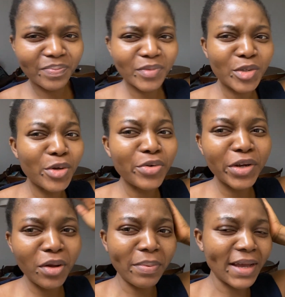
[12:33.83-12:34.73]
So
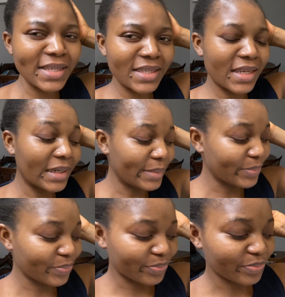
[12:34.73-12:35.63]
growing up as
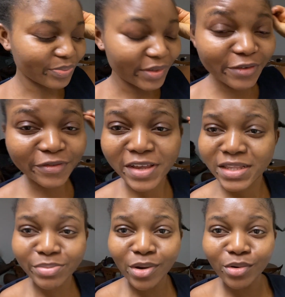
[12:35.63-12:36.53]
a
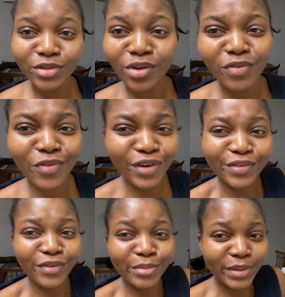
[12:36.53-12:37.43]
firstborn was not fun
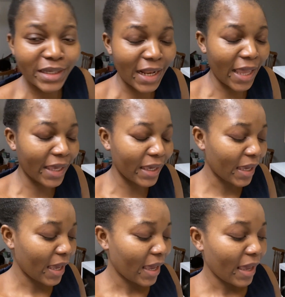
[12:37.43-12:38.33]
for me, like,
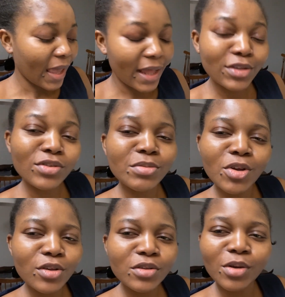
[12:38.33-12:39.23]
and it was
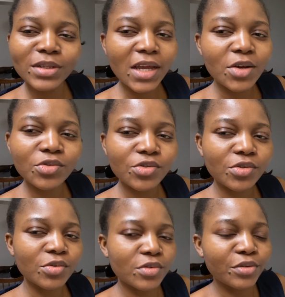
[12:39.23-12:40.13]
because all the house
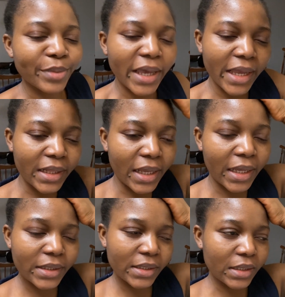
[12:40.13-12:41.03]
chores was on my head
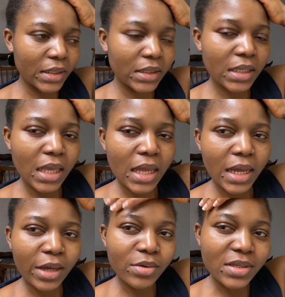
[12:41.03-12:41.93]
like this.
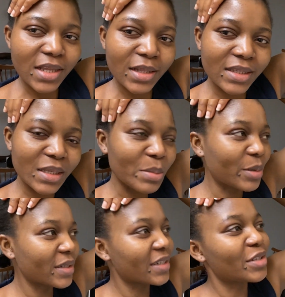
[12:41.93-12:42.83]
Like on Saturday
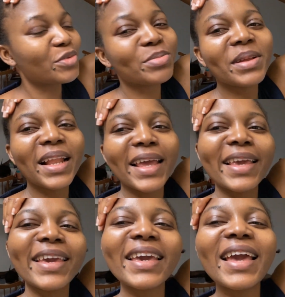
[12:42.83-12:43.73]
morning, it would be
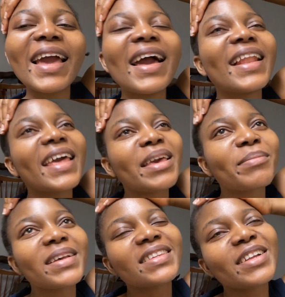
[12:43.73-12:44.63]
like
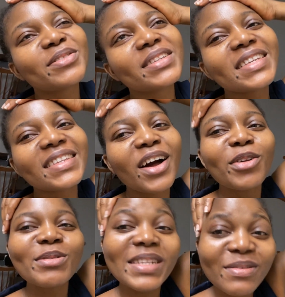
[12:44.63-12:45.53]
my Saturdays are
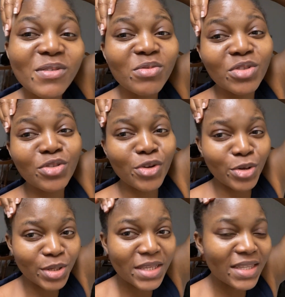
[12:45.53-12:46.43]
always filled with
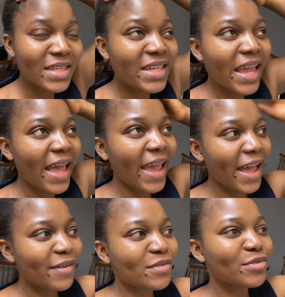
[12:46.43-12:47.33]
chores. The day I
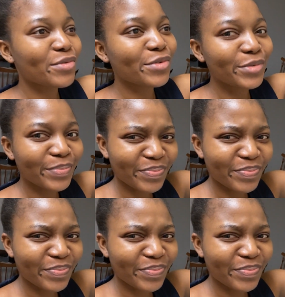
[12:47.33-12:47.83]
have to